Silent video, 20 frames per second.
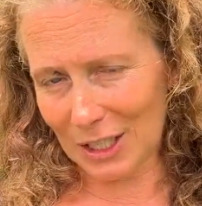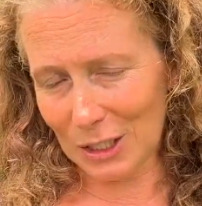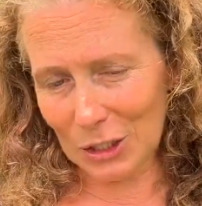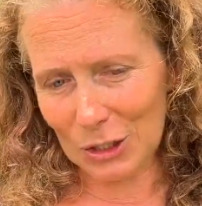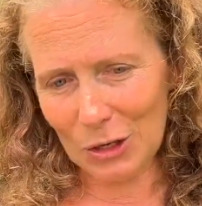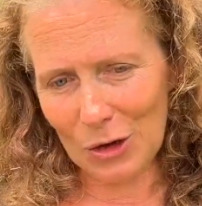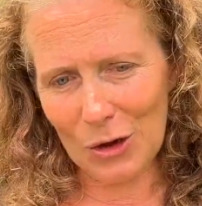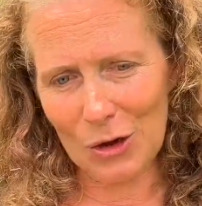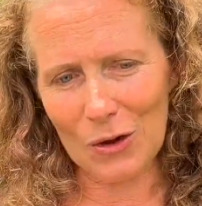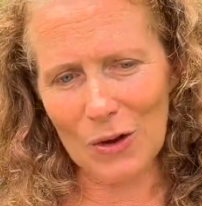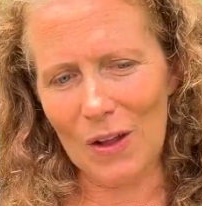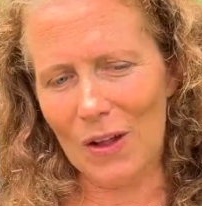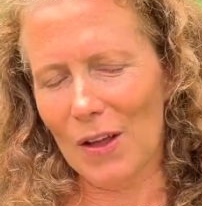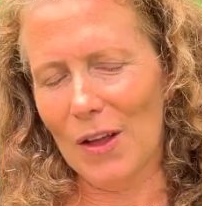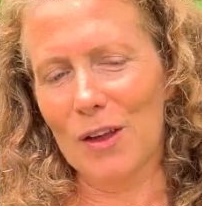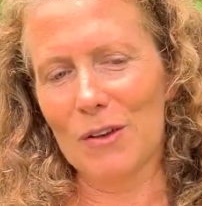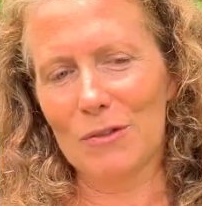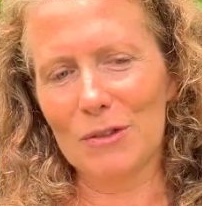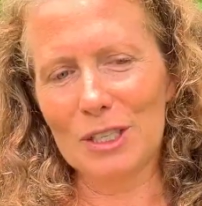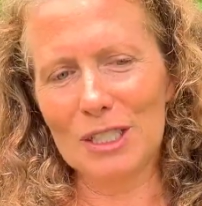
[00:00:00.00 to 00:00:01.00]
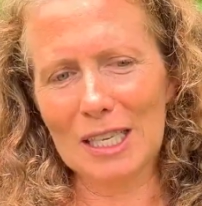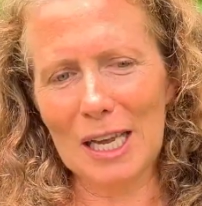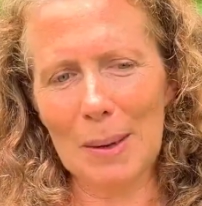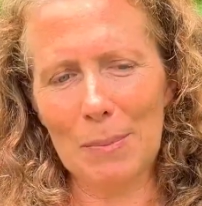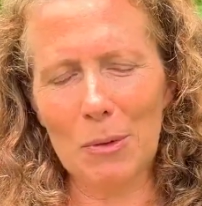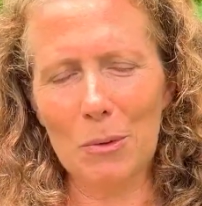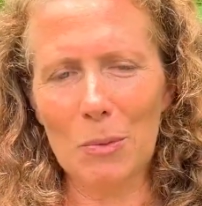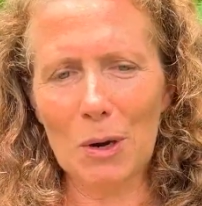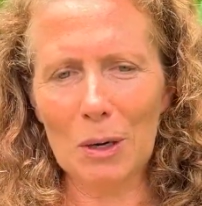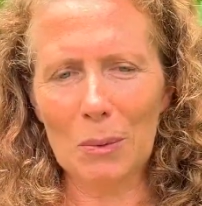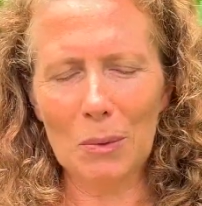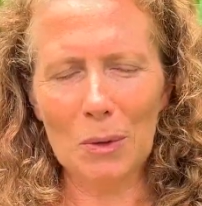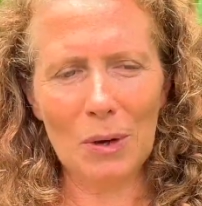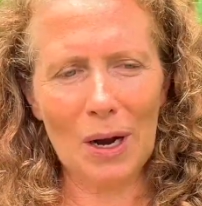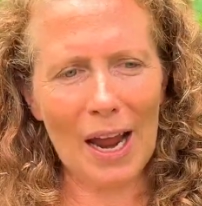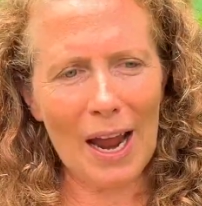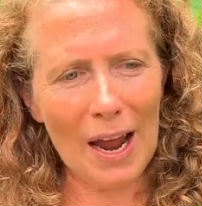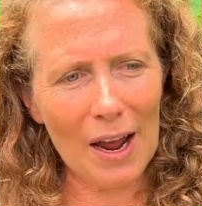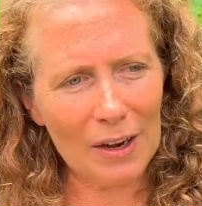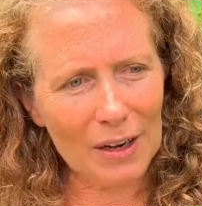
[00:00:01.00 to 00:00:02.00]
So, for example, when we
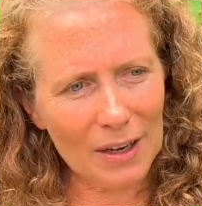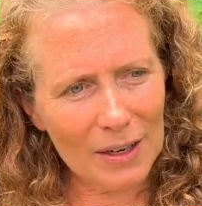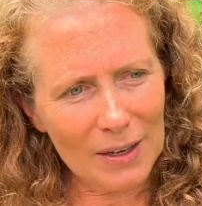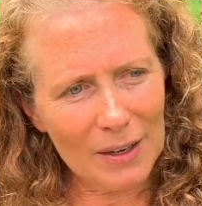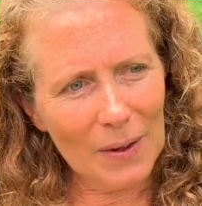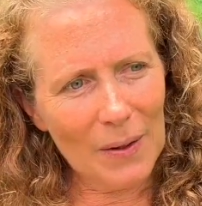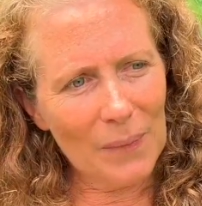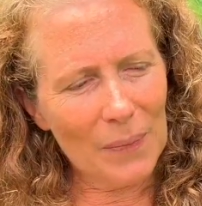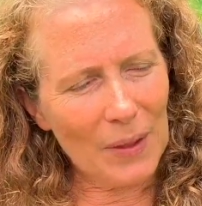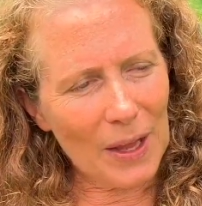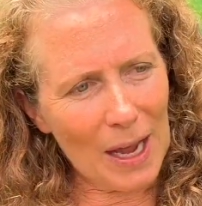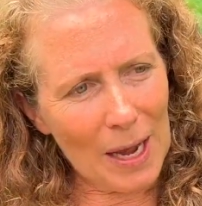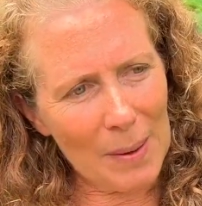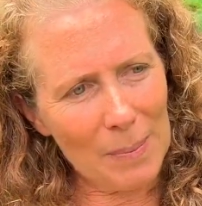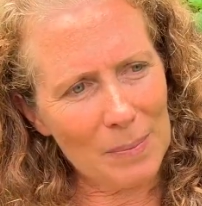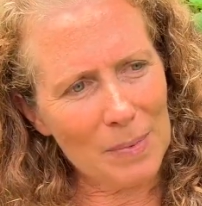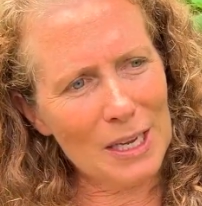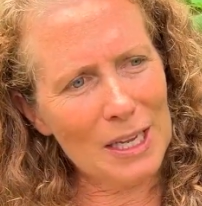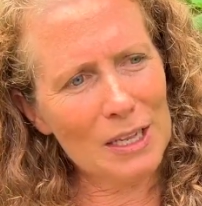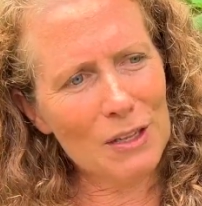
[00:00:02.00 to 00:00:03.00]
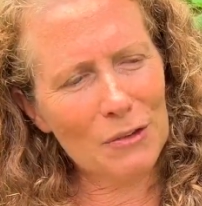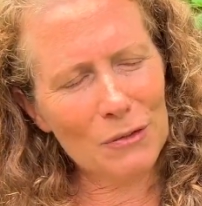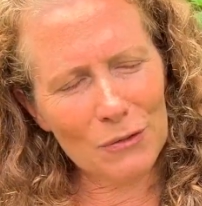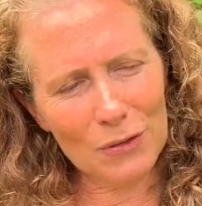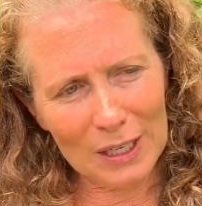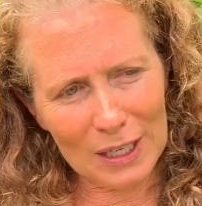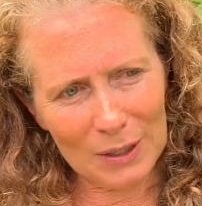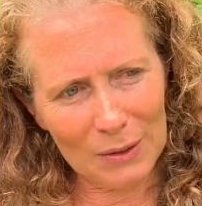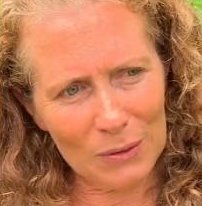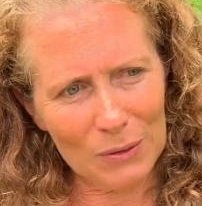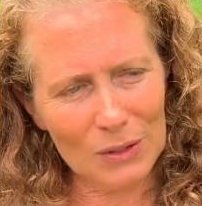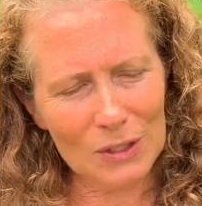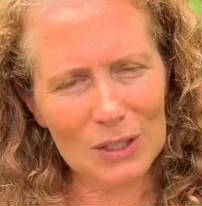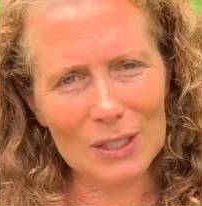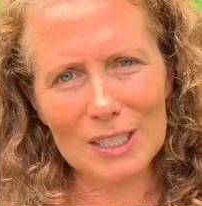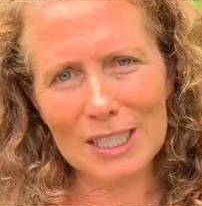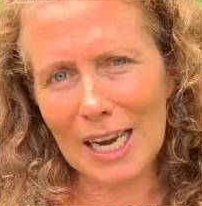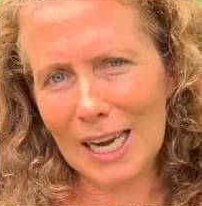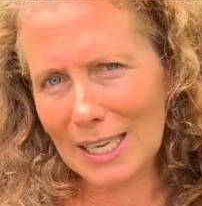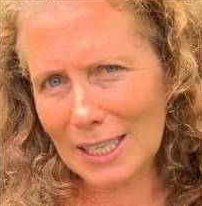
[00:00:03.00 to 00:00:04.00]
were out in the fields,
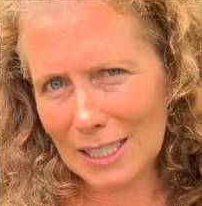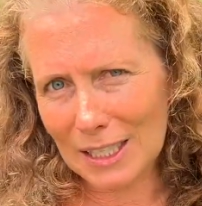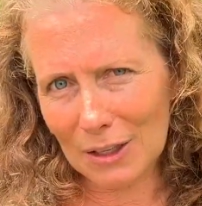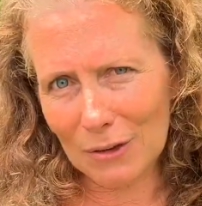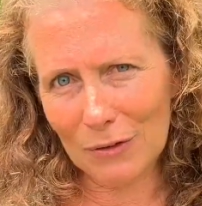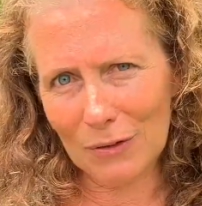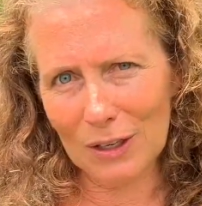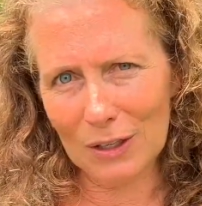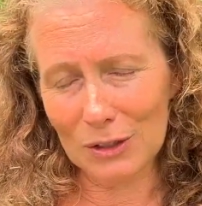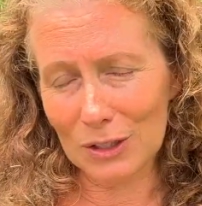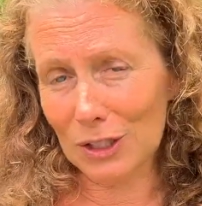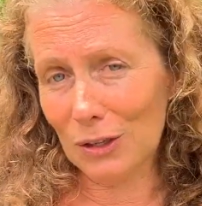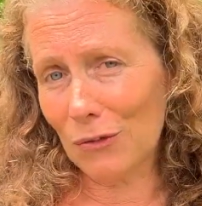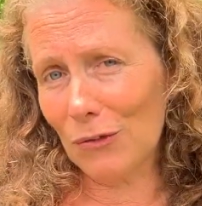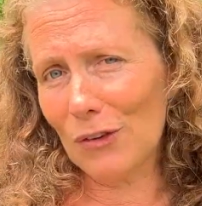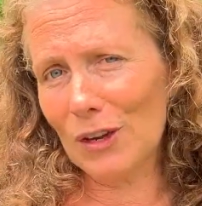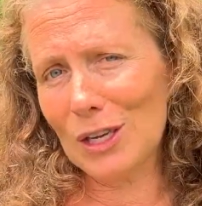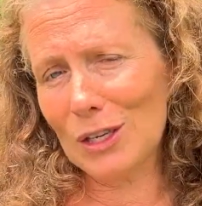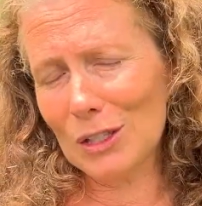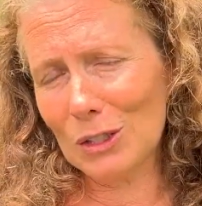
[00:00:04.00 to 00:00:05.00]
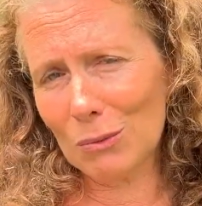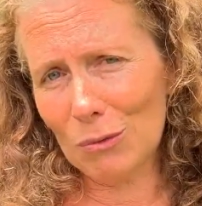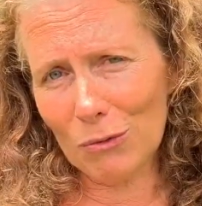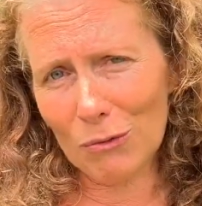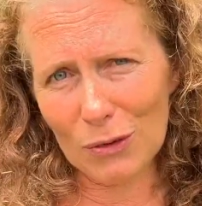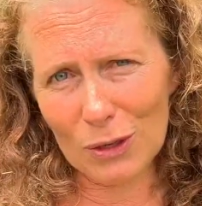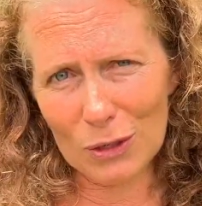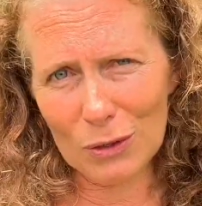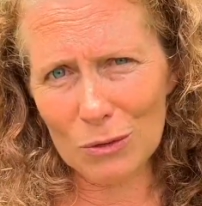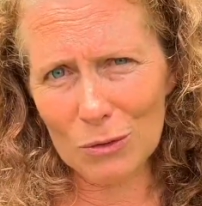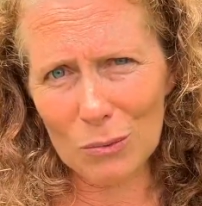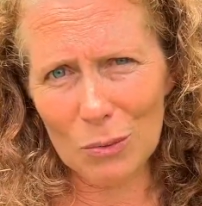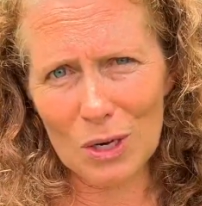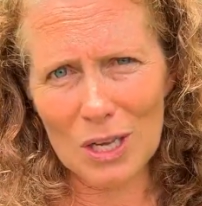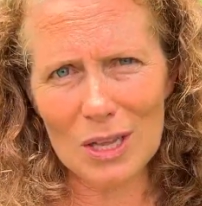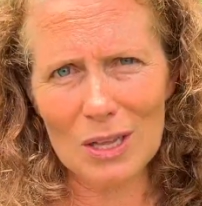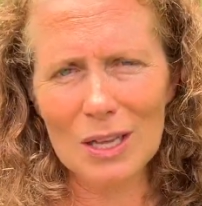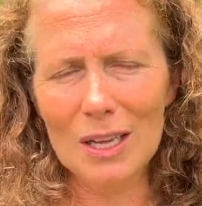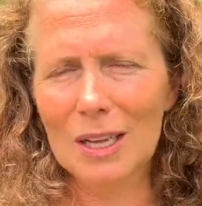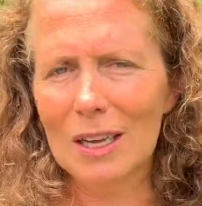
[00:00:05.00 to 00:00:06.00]
tending the fields were filled
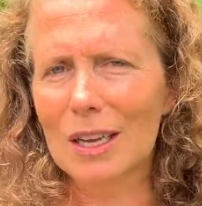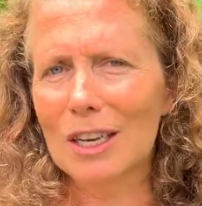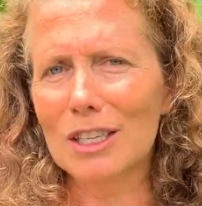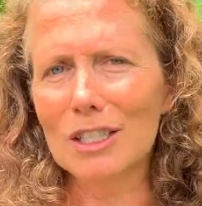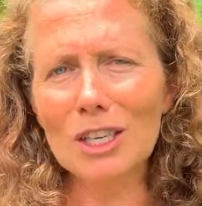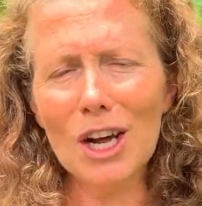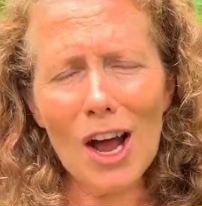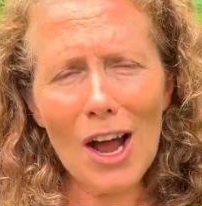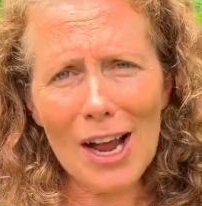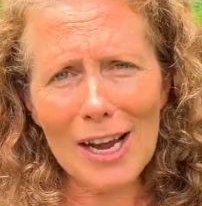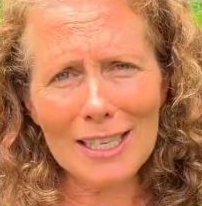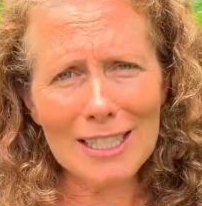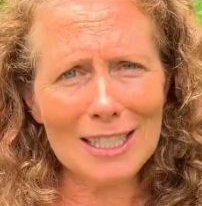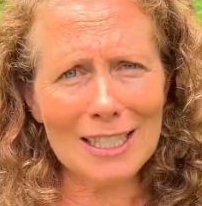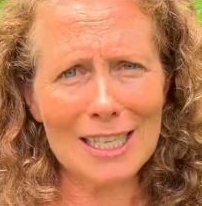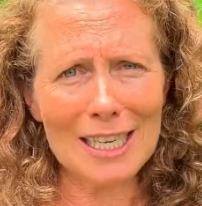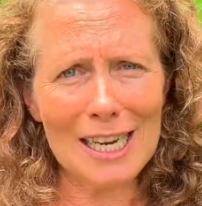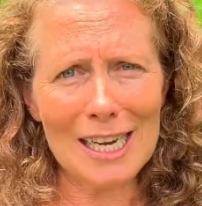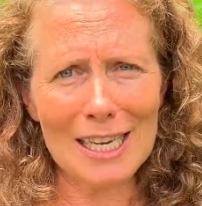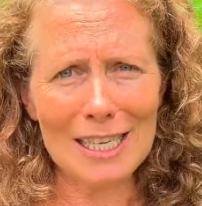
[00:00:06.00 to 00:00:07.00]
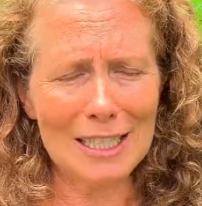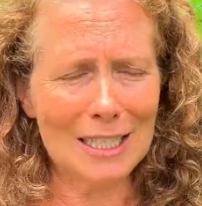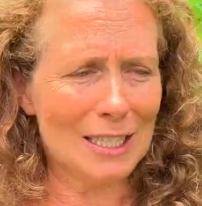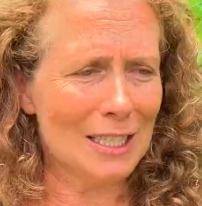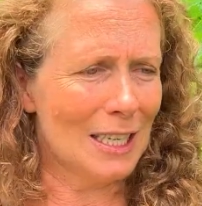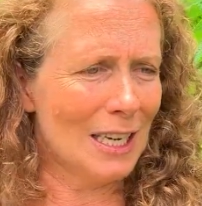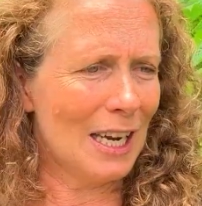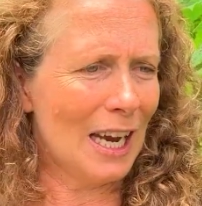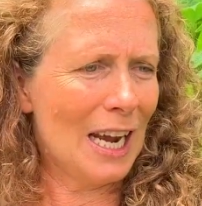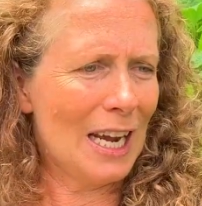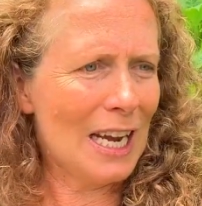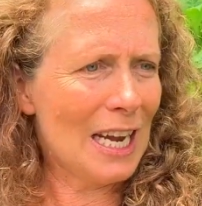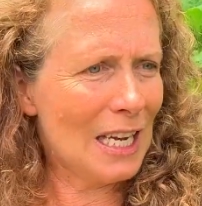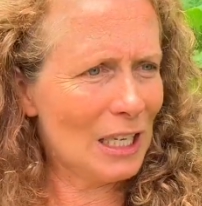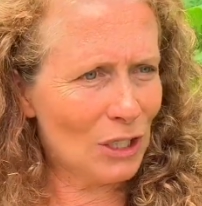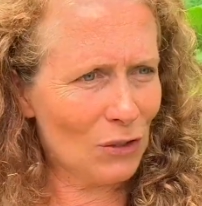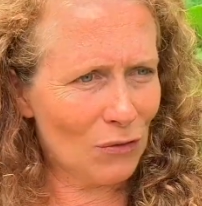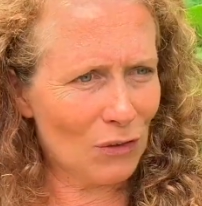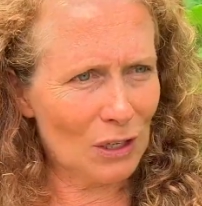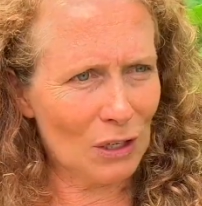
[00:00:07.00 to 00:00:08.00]
with 9 seeds in
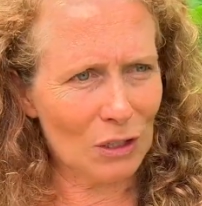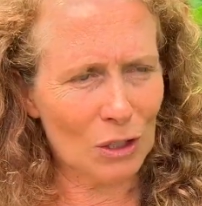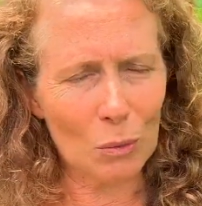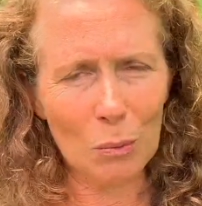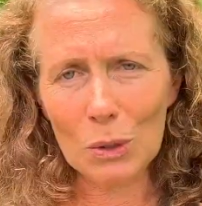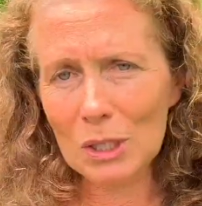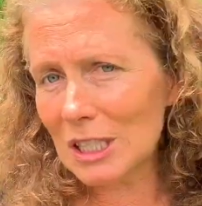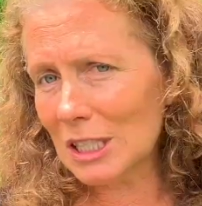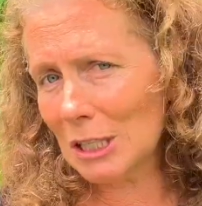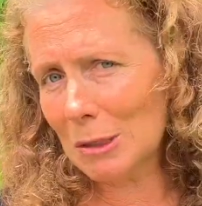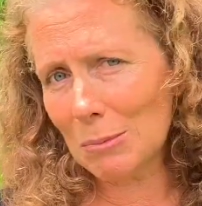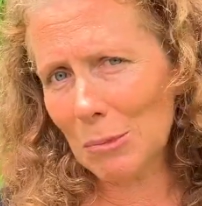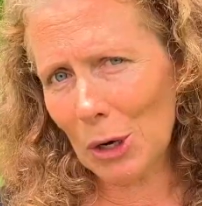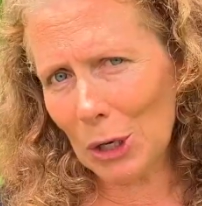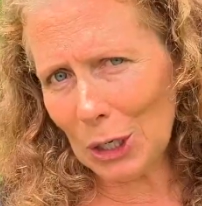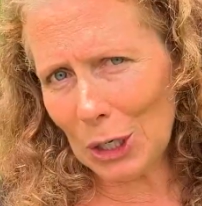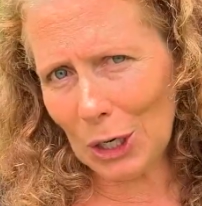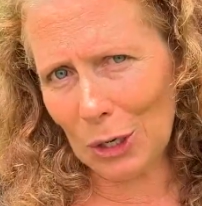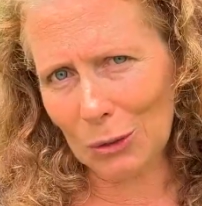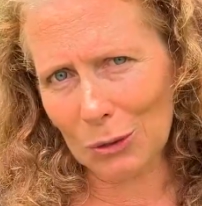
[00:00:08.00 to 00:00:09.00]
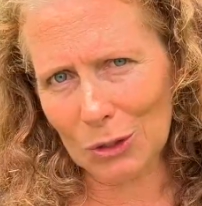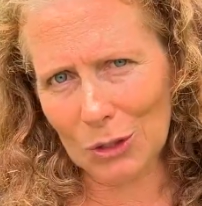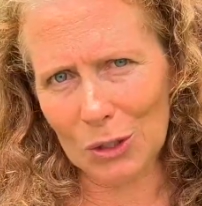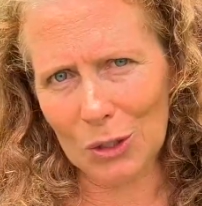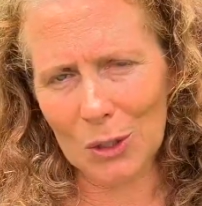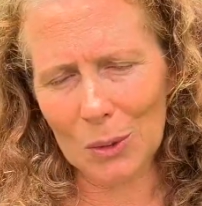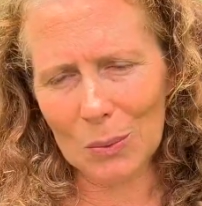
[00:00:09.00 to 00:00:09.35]
each field. It wasn't a monoculture.